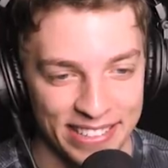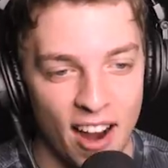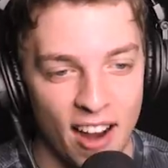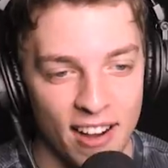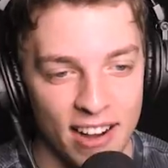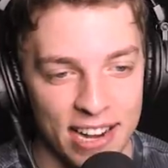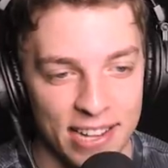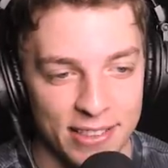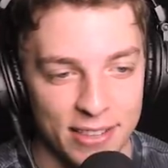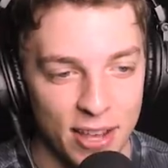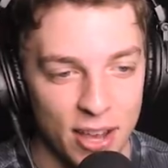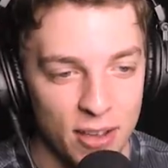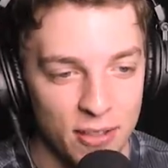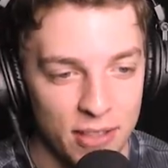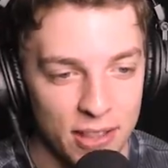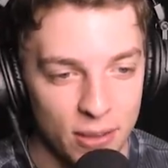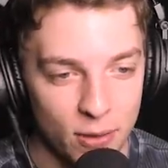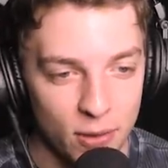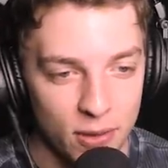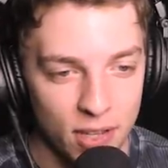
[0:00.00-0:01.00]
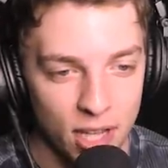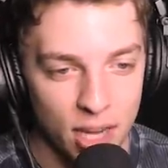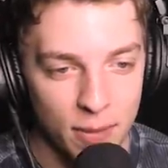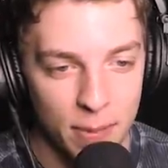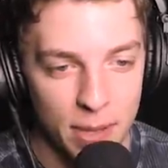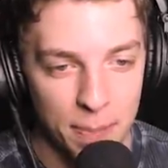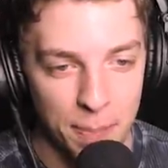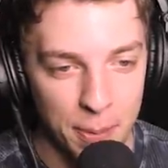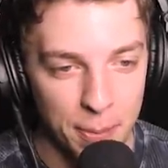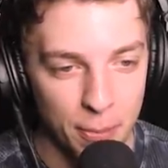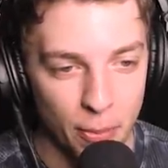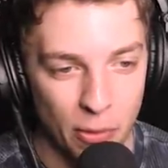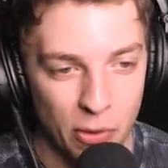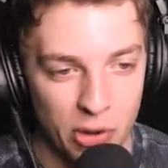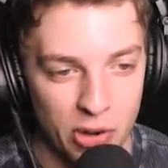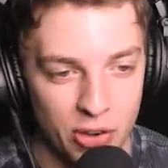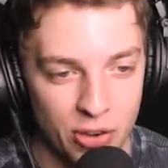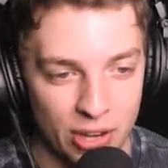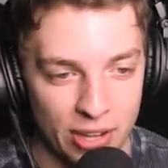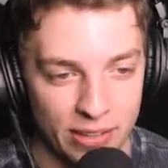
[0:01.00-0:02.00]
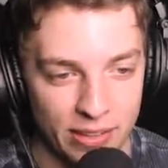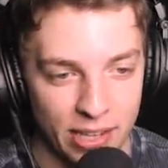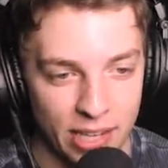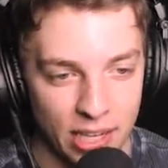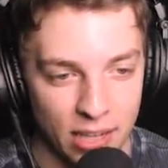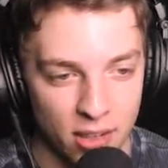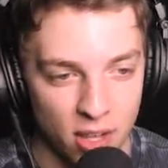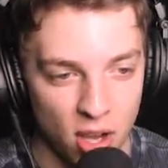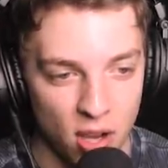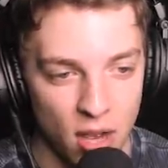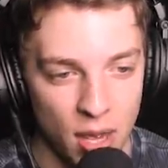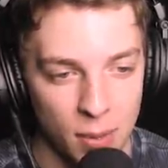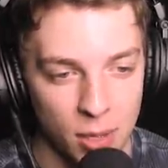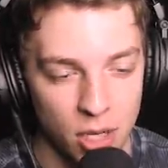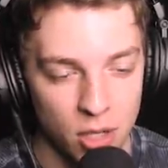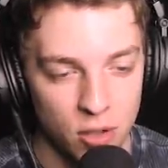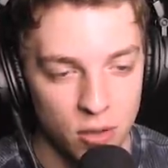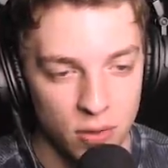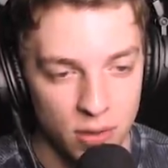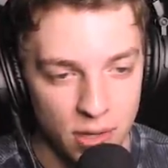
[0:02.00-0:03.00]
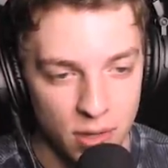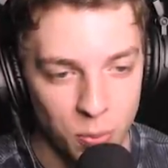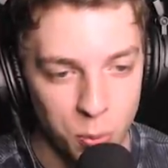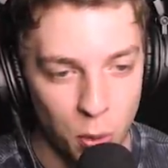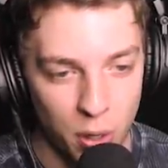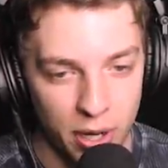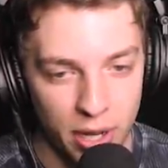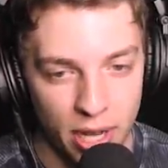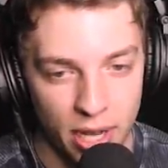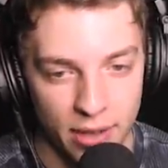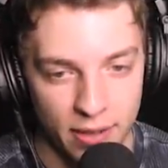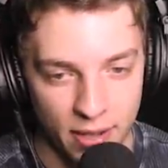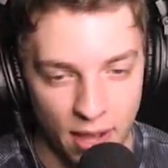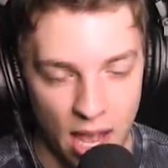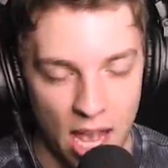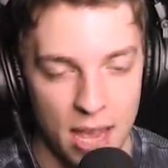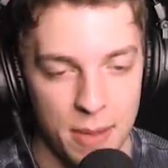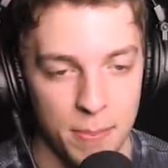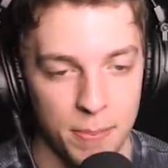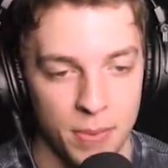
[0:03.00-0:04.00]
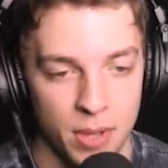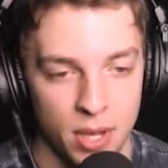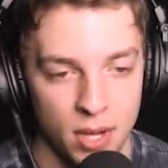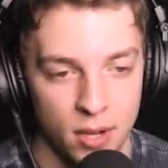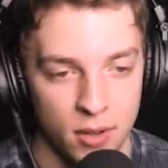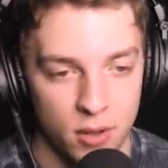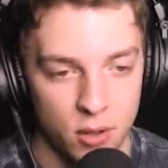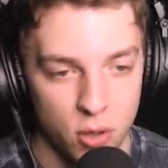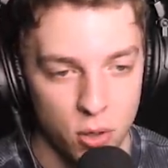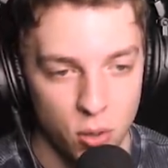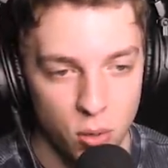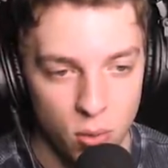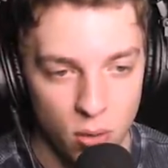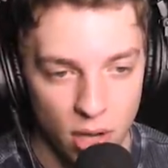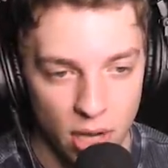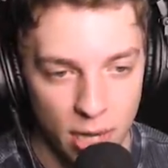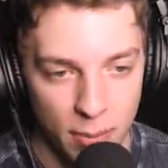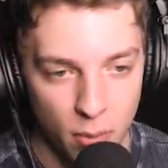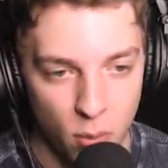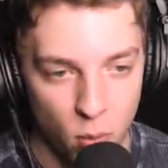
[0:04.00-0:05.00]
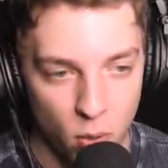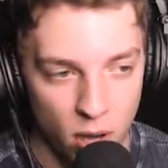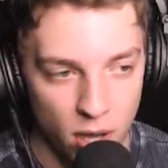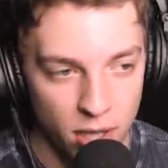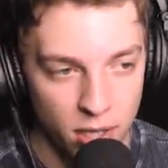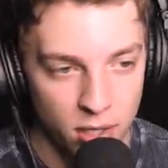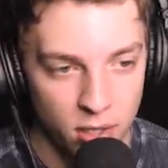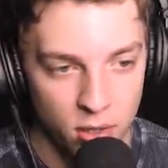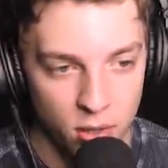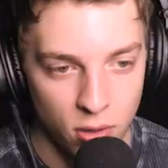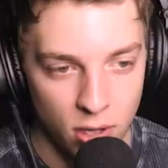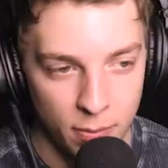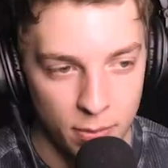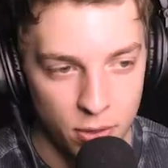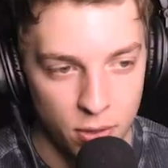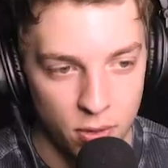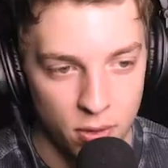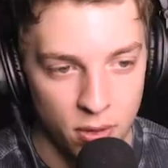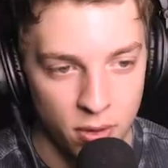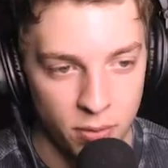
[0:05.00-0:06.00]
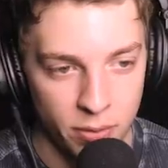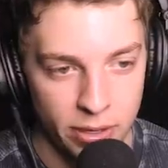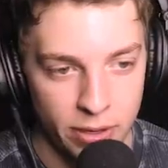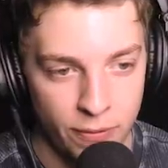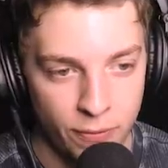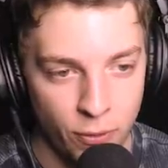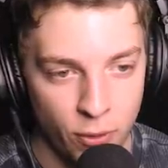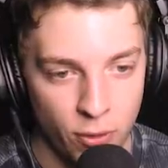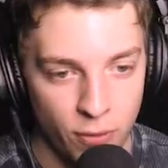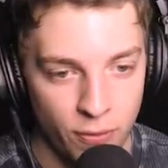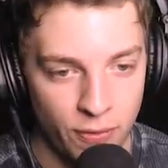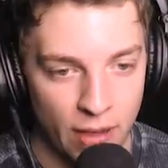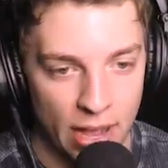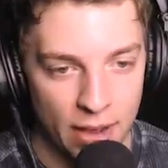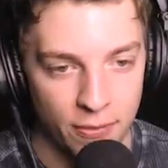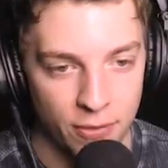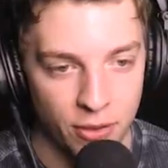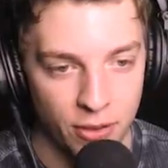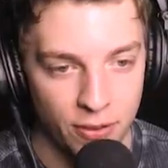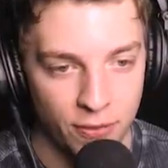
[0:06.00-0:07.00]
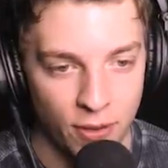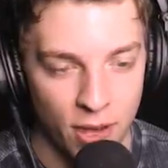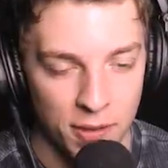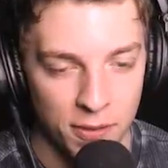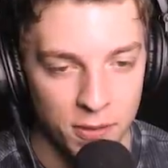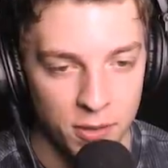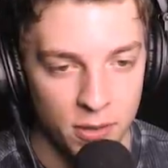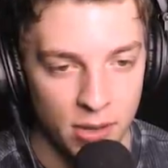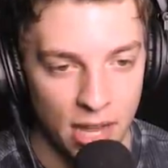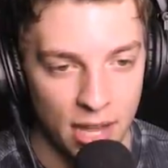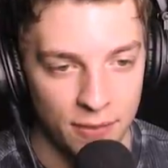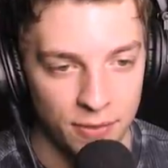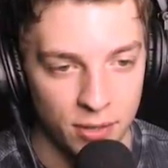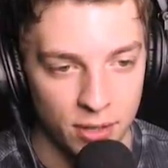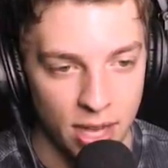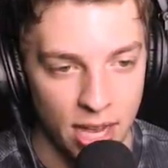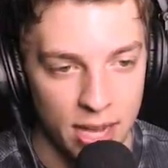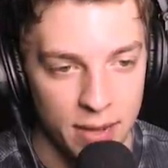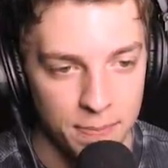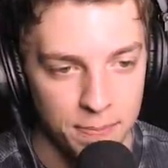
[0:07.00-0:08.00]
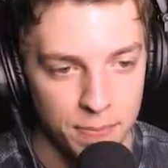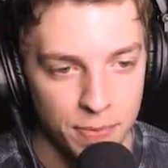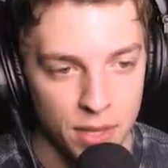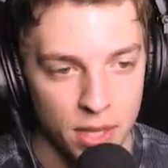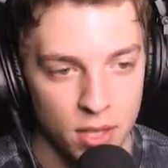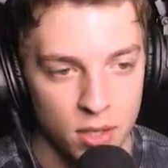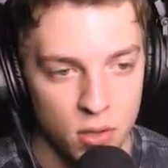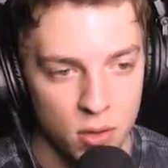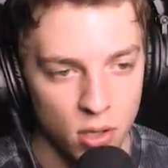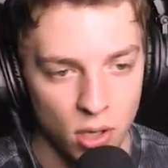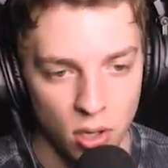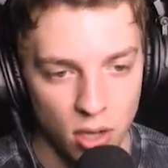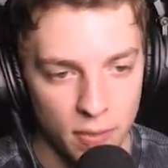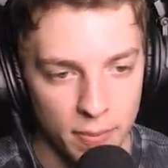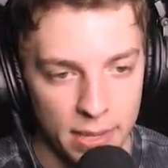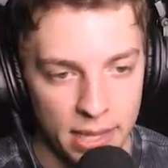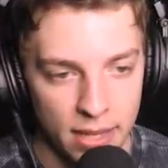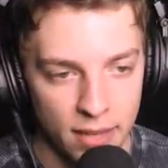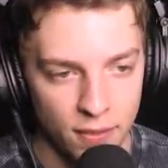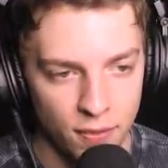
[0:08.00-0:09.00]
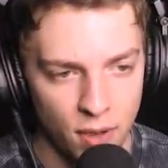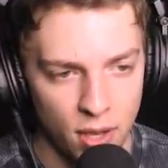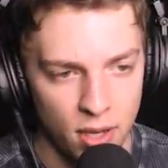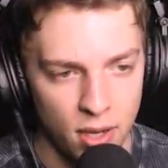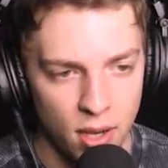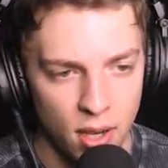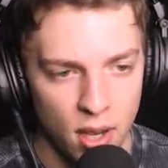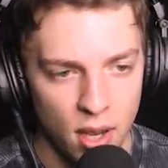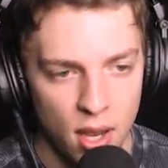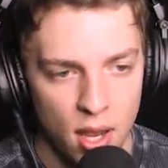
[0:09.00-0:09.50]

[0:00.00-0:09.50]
All right, so this one's going to be a bit more interesting. So I'm going to do this one at a time. So you are number one, you're number two, three, four, five. So there's five of you left, okay? You can look at me, it's fine.